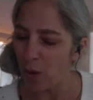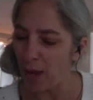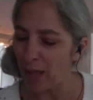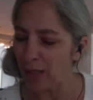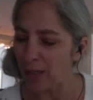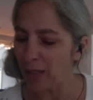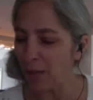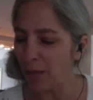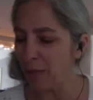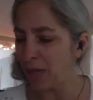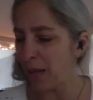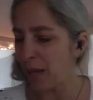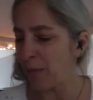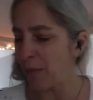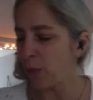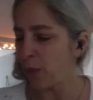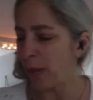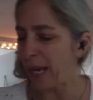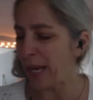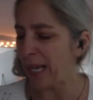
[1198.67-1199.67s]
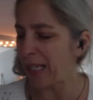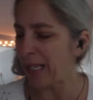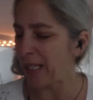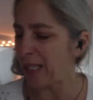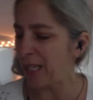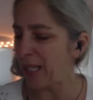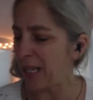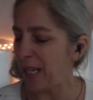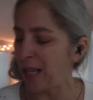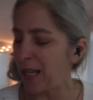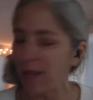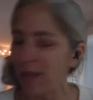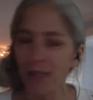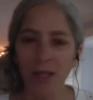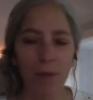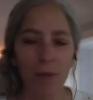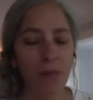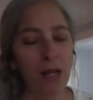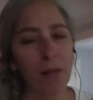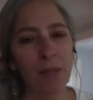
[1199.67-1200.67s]
and sometimes wait and see, and
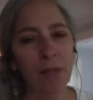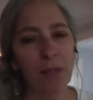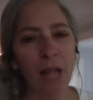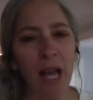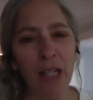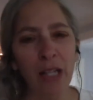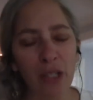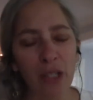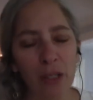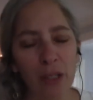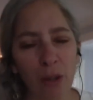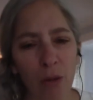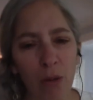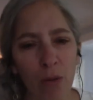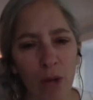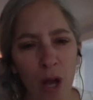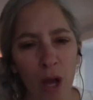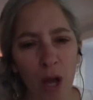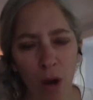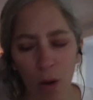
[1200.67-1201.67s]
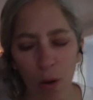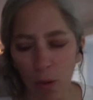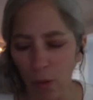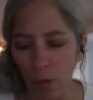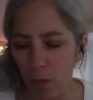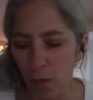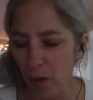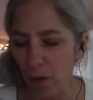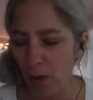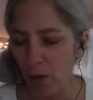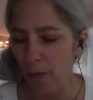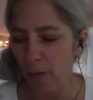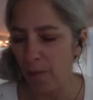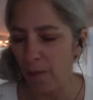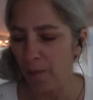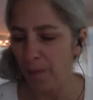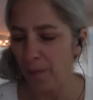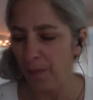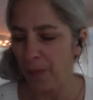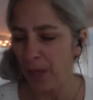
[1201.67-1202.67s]
sometimes I just don't know.
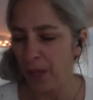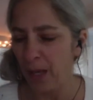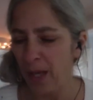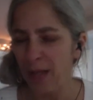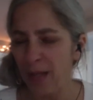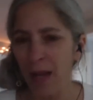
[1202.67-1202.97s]
Now,